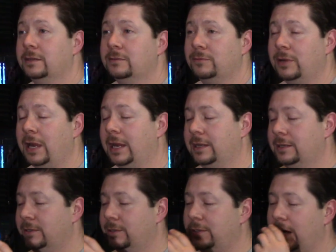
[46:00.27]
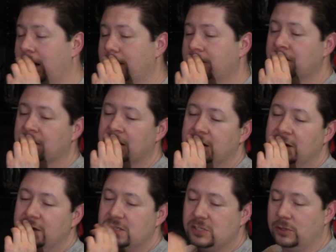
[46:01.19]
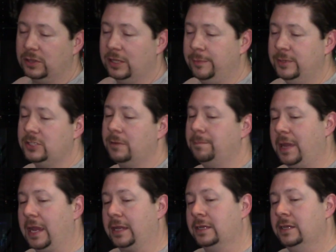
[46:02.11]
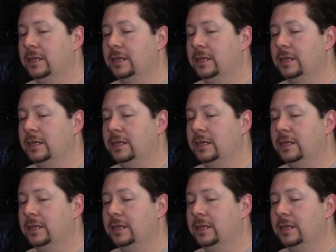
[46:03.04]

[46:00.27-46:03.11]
Yeah. Right. Okay. So let me jump back.